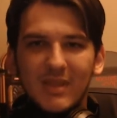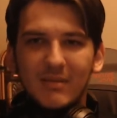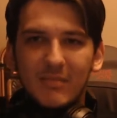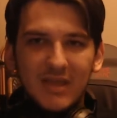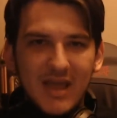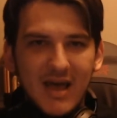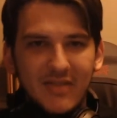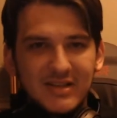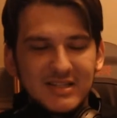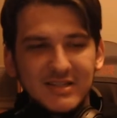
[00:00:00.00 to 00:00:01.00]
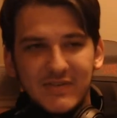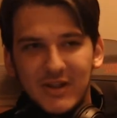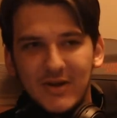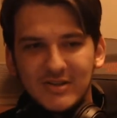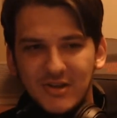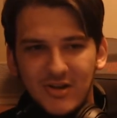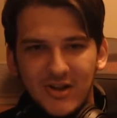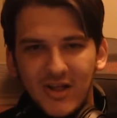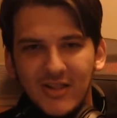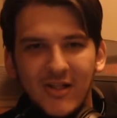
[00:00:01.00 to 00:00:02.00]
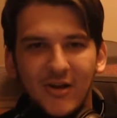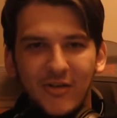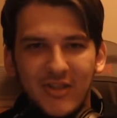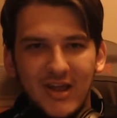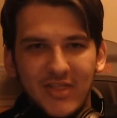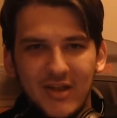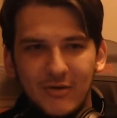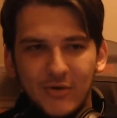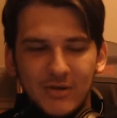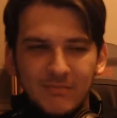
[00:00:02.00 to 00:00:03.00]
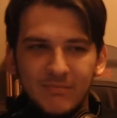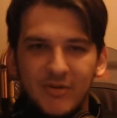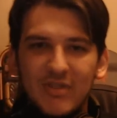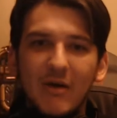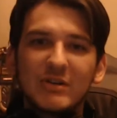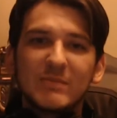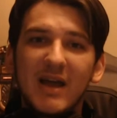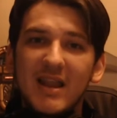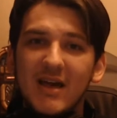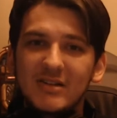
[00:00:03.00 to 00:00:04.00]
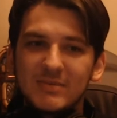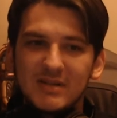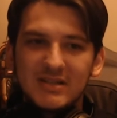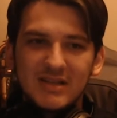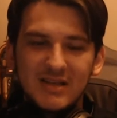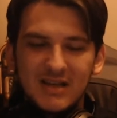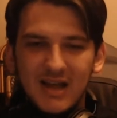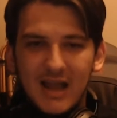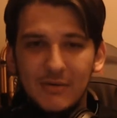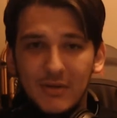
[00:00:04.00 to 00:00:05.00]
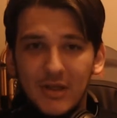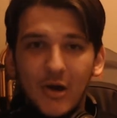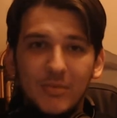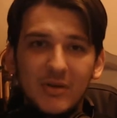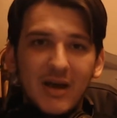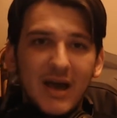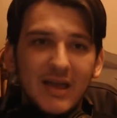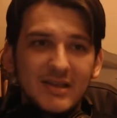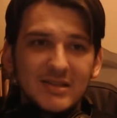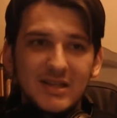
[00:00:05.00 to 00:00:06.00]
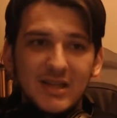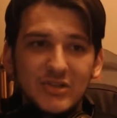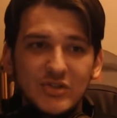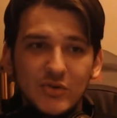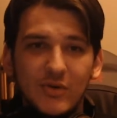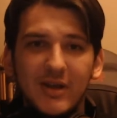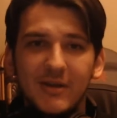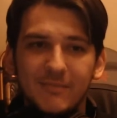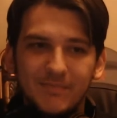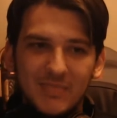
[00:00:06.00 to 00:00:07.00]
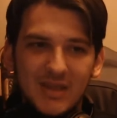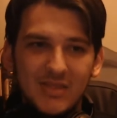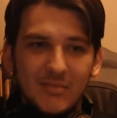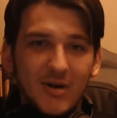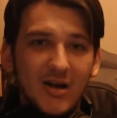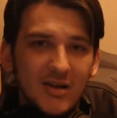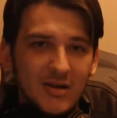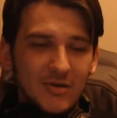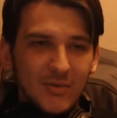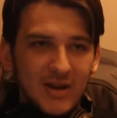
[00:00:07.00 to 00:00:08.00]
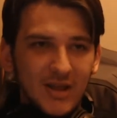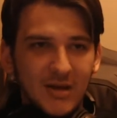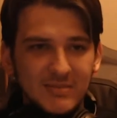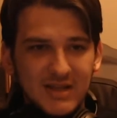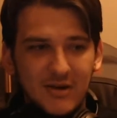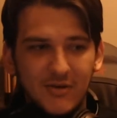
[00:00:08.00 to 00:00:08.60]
But yeah, this video has gone a lot longer than I thought it would, but that was my announcement. I really hope you guys enjoy the manga when it comes out.